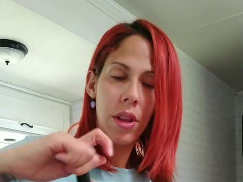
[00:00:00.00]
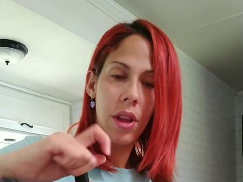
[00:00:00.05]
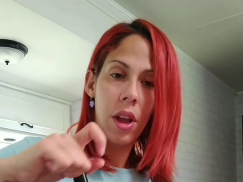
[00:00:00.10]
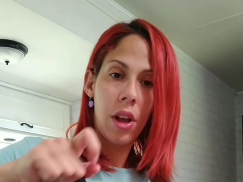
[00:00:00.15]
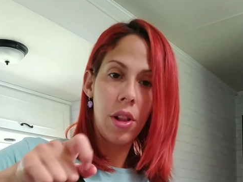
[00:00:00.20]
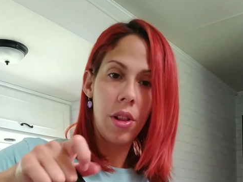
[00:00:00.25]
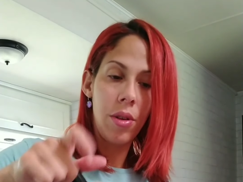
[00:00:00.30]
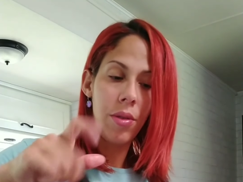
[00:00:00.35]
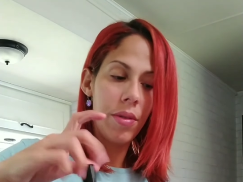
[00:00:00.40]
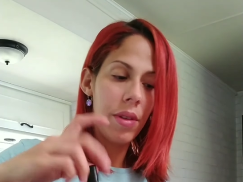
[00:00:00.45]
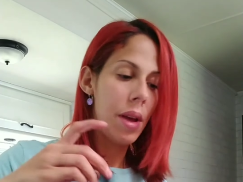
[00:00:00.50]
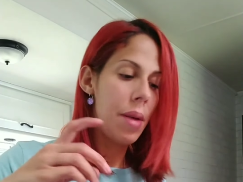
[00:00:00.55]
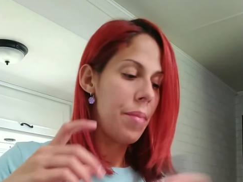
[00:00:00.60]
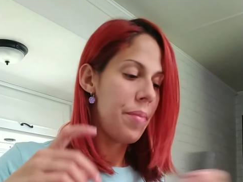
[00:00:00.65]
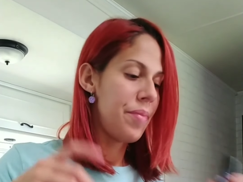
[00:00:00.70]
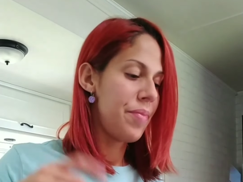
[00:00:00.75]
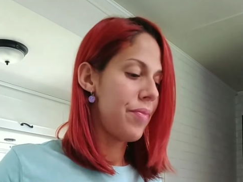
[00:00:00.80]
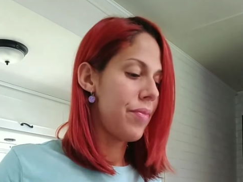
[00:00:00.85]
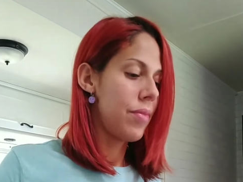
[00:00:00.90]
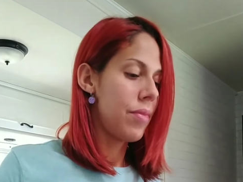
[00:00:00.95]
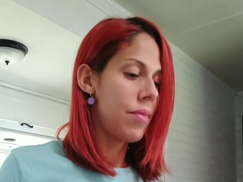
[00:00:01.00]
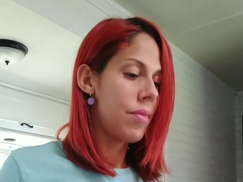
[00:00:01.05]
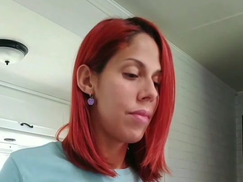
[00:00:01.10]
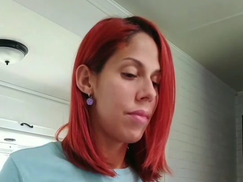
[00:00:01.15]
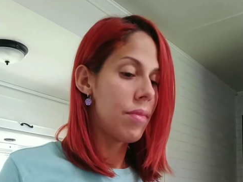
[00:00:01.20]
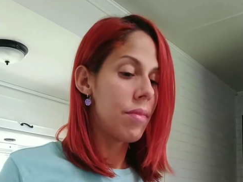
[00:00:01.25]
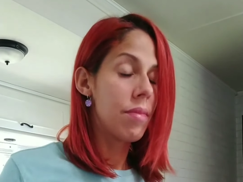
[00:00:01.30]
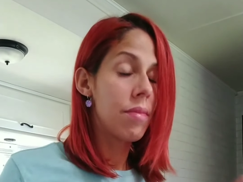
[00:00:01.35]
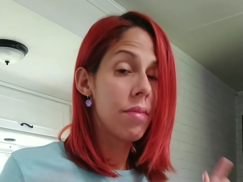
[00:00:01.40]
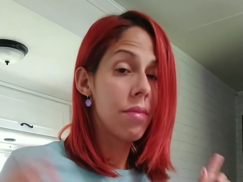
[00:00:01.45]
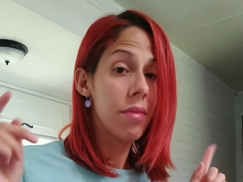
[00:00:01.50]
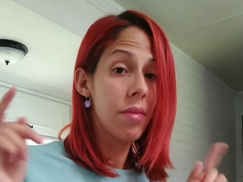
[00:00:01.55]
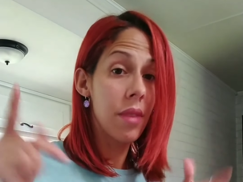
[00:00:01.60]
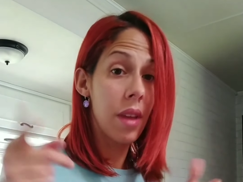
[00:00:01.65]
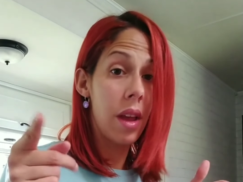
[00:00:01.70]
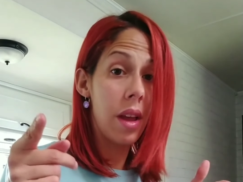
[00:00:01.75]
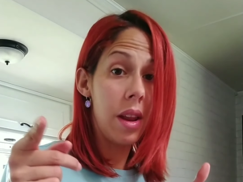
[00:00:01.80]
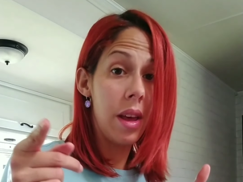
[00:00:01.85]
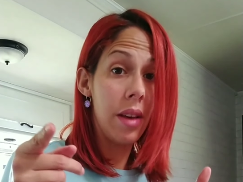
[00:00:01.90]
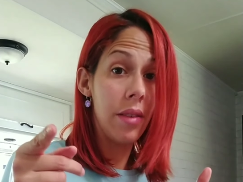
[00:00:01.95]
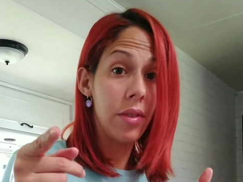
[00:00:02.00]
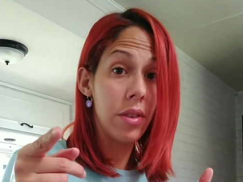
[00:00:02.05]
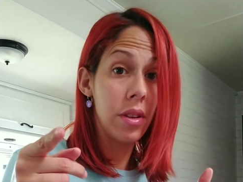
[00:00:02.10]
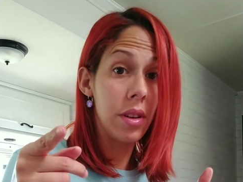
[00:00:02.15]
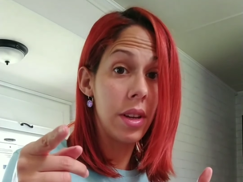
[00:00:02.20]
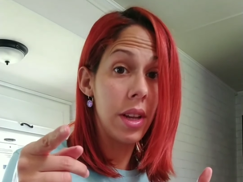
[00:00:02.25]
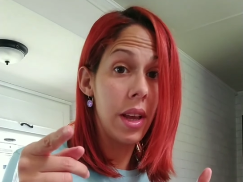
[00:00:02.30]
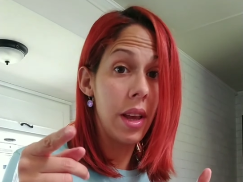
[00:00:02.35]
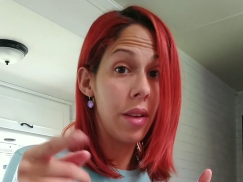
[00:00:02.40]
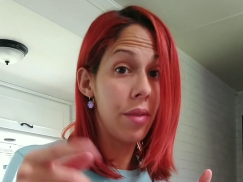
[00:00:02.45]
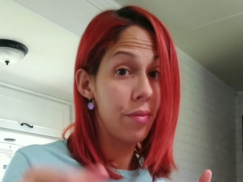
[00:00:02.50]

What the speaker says: close it up, and have a good day.